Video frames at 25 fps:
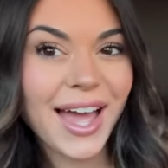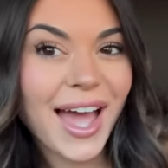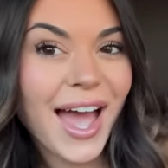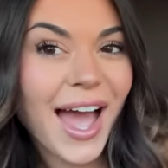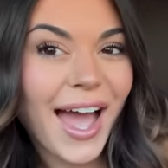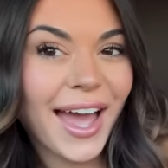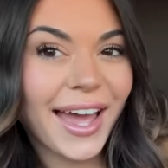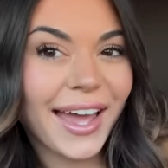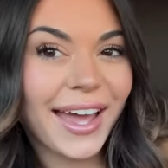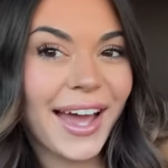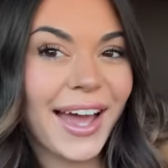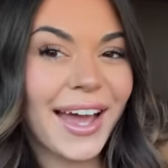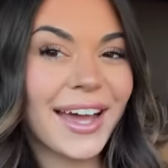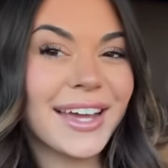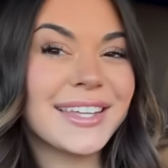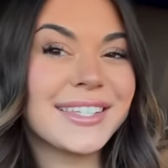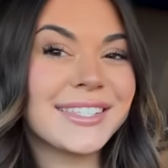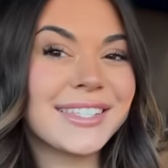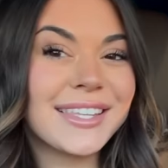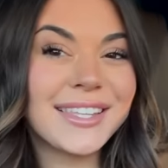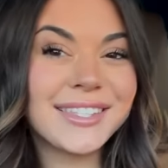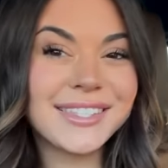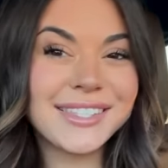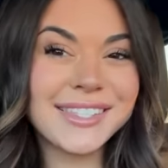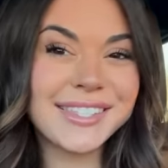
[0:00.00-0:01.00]
Hi guys,
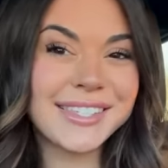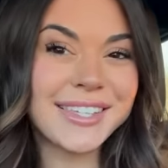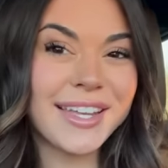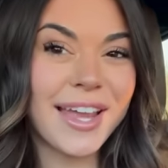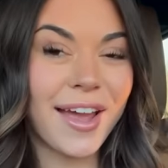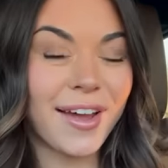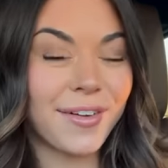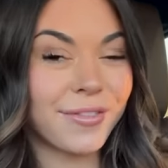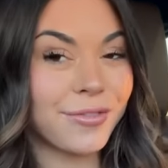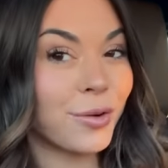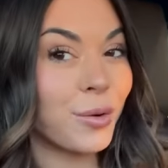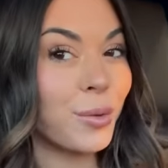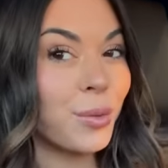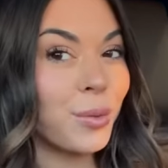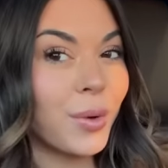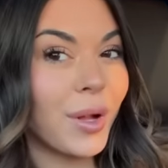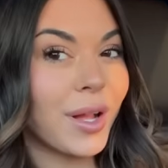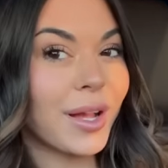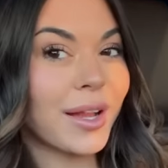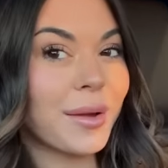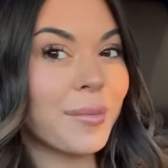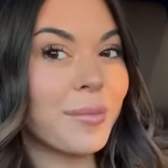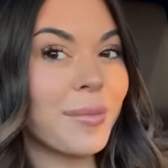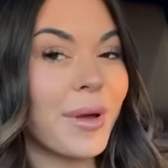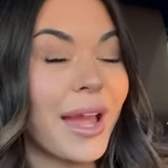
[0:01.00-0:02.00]
it's Steph.
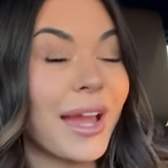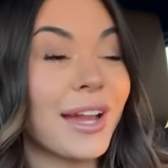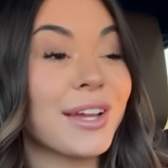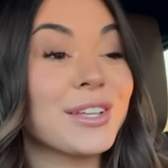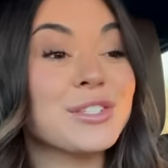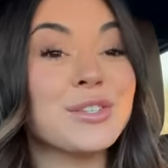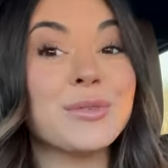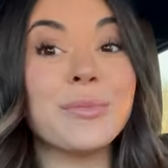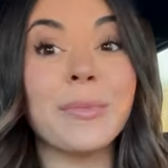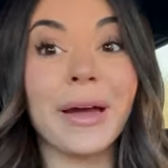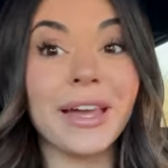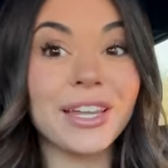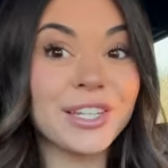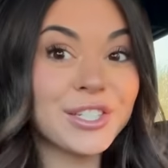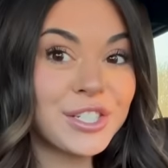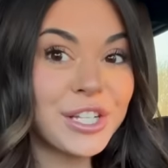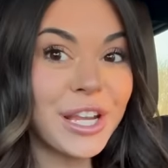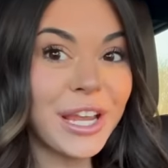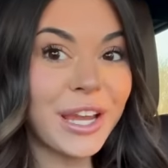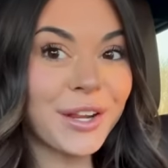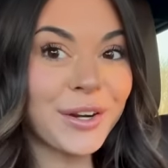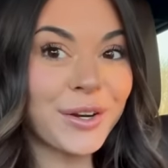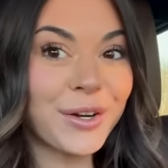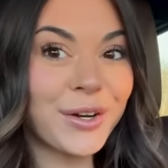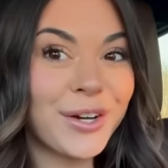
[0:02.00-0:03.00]
Welcome back to my
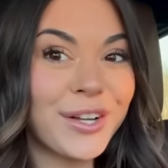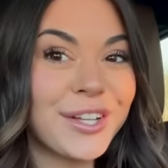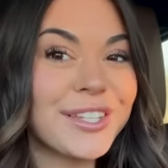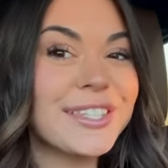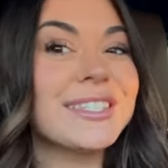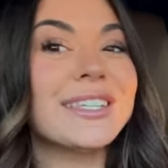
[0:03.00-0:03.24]
channel.